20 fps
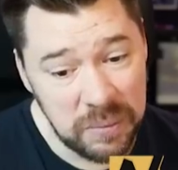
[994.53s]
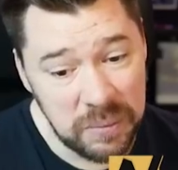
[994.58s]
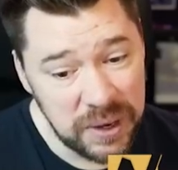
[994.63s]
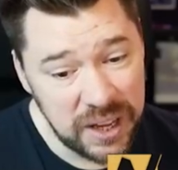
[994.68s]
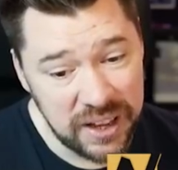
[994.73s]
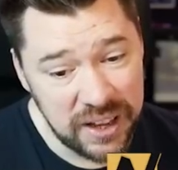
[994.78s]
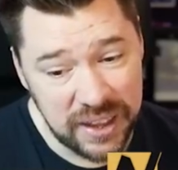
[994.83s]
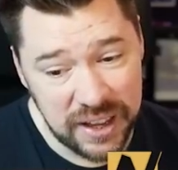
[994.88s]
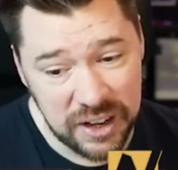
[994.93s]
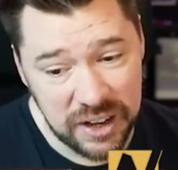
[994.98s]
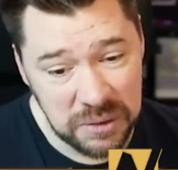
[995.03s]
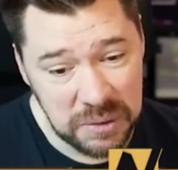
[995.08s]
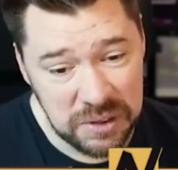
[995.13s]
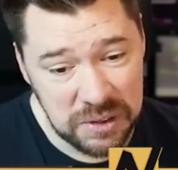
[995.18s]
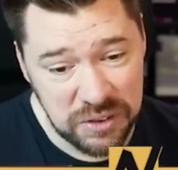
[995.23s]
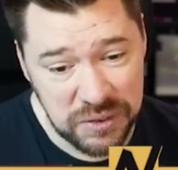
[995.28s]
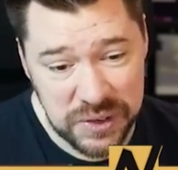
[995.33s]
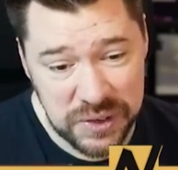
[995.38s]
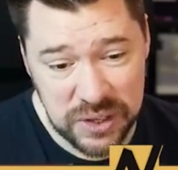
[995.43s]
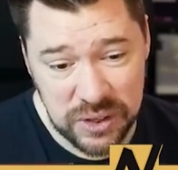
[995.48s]
player. That could have been
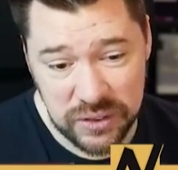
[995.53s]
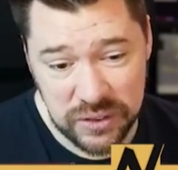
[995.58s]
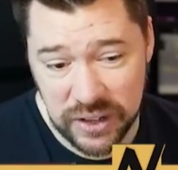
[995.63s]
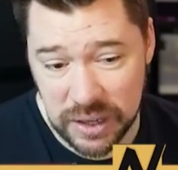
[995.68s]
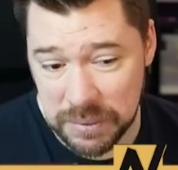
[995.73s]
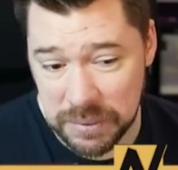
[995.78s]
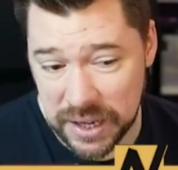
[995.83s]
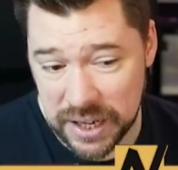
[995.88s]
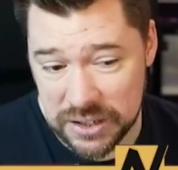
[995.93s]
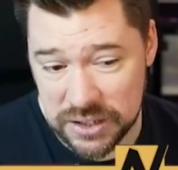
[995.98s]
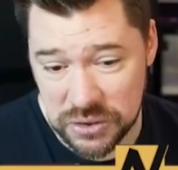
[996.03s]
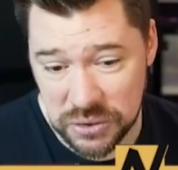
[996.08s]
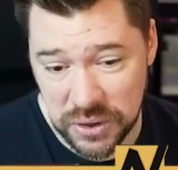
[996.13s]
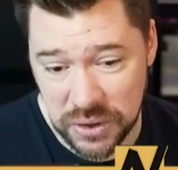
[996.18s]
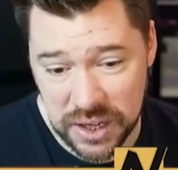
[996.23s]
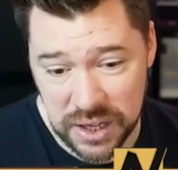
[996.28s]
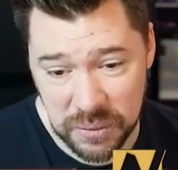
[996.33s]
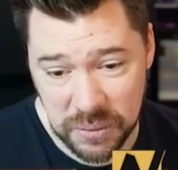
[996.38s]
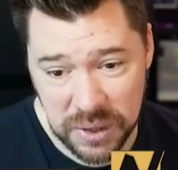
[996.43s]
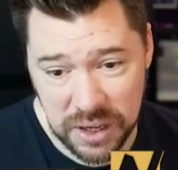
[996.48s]
3 Juve players
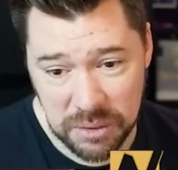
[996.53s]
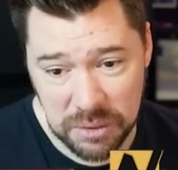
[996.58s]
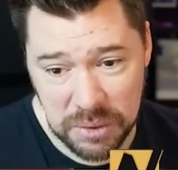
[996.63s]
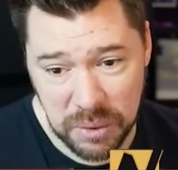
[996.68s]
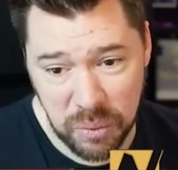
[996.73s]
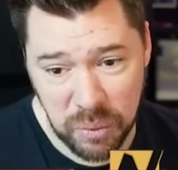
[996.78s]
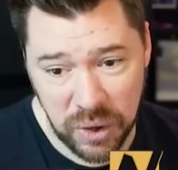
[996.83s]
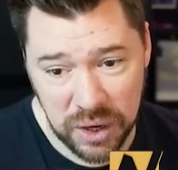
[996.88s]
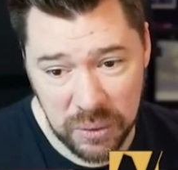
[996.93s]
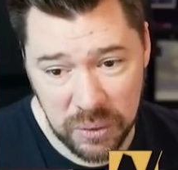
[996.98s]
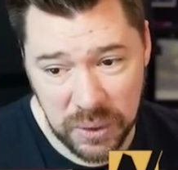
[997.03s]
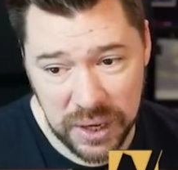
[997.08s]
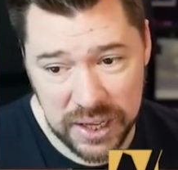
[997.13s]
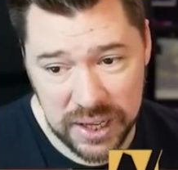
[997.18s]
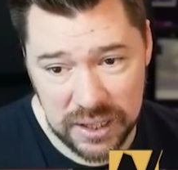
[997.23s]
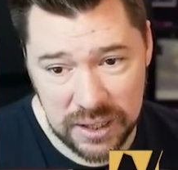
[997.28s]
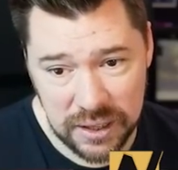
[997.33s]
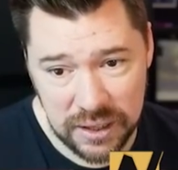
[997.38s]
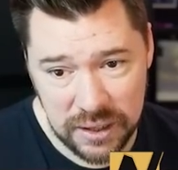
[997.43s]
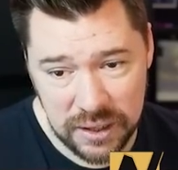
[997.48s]
already. We could have been 1
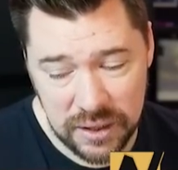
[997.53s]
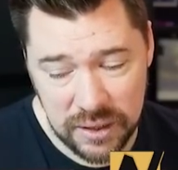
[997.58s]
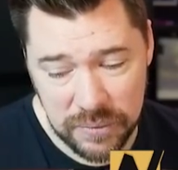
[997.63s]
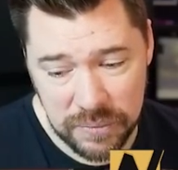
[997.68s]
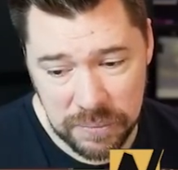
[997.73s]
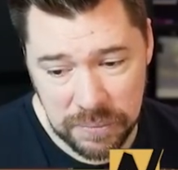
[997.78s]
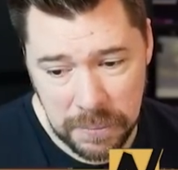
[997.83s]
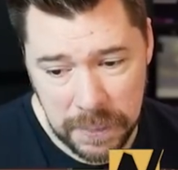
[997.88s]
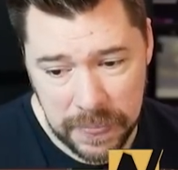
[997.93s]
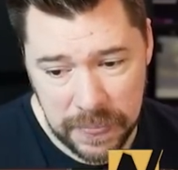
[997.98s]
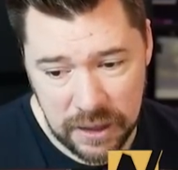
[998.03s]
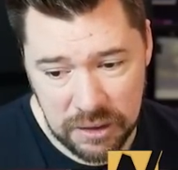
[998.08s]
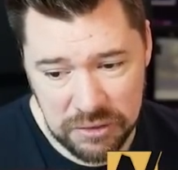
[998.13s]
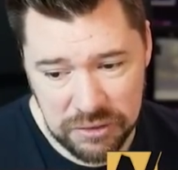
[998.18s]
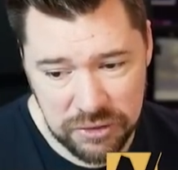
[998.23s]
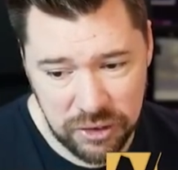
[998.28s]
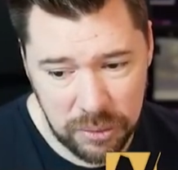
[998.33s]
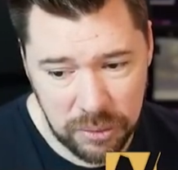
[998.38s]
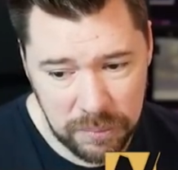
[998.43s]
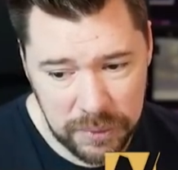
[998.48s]
away
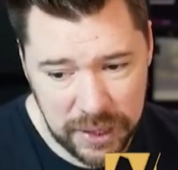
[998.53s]
from